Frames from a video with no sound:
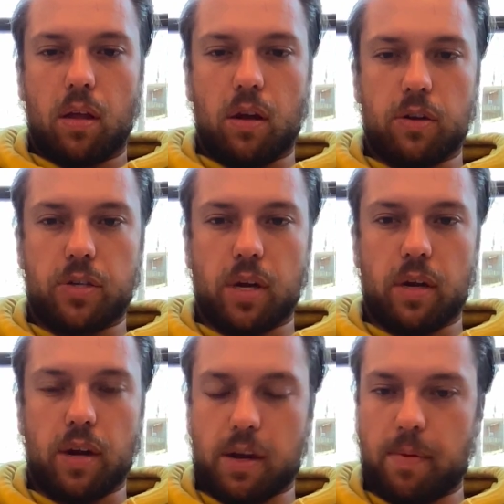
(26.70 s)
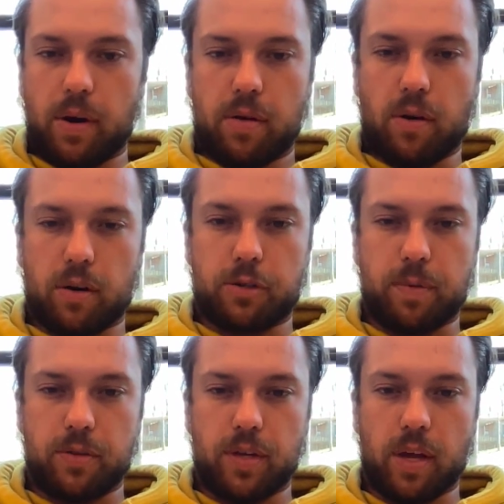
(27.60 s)
there's a documentary called
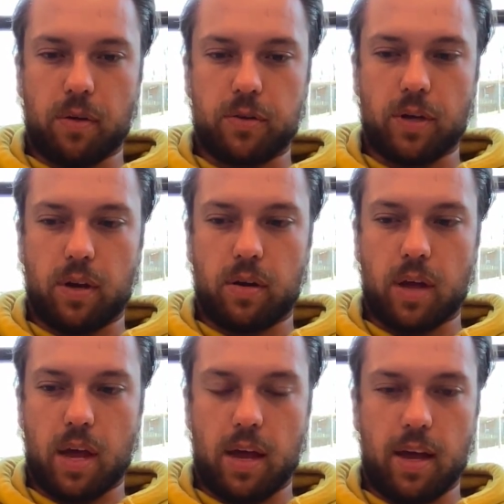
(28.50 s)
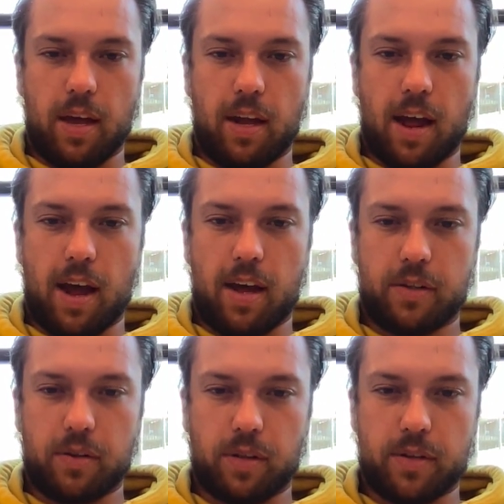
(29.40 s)
Exposing Hillsong, and I
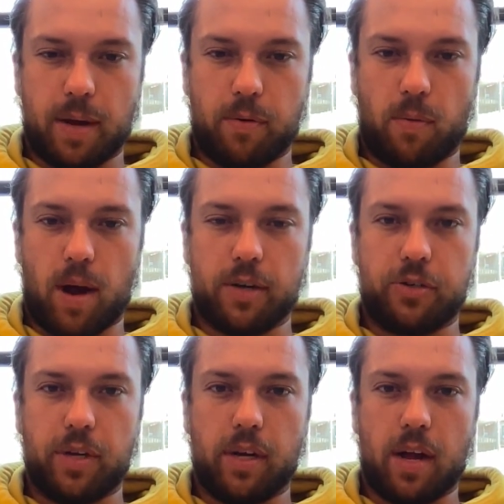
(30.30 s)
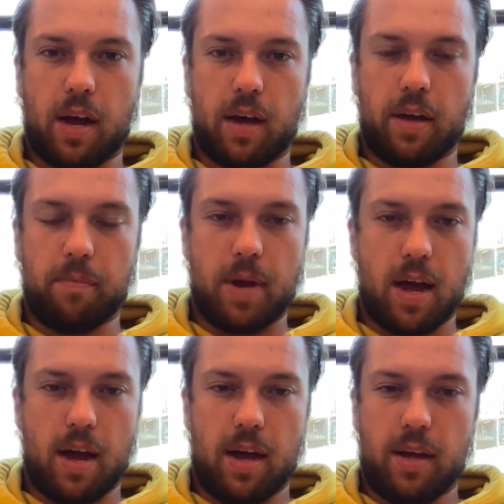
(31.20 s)
took the time to watch it. I am
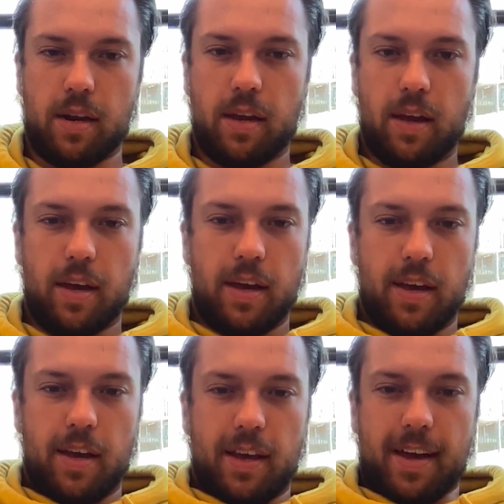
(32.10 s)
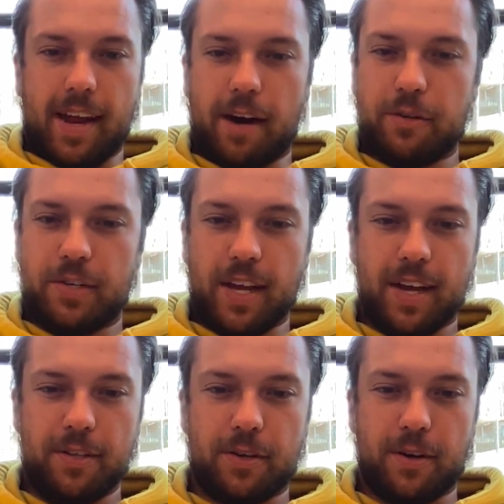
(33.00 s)
not a heresy
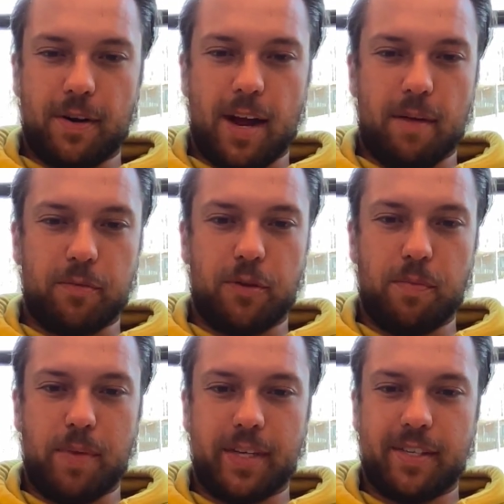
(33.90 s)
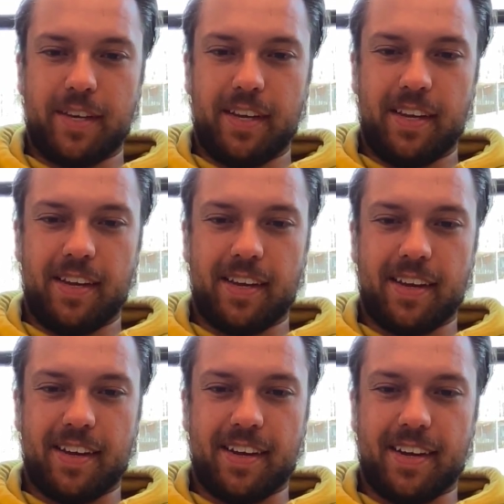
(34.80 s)
hunter. I'm too busy
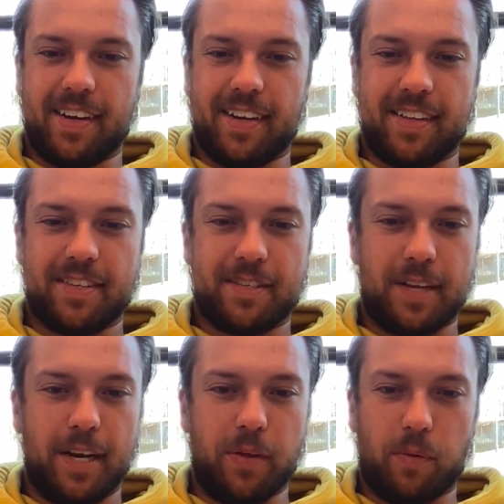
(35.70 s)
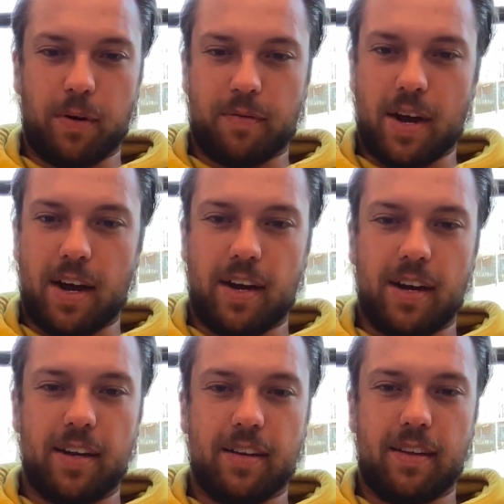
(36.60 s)
uh, studying the Word of
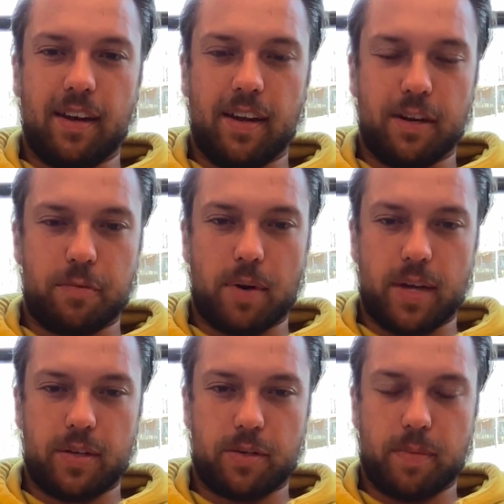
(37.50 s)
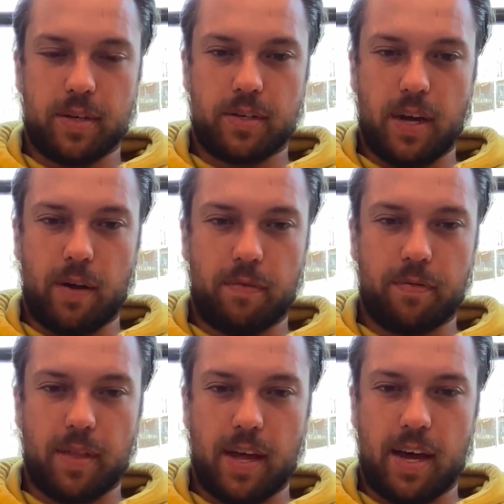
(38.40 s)
God, getting in His presence
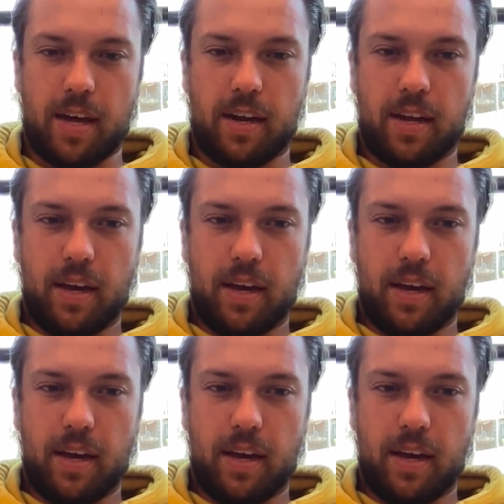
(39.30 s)
myself, that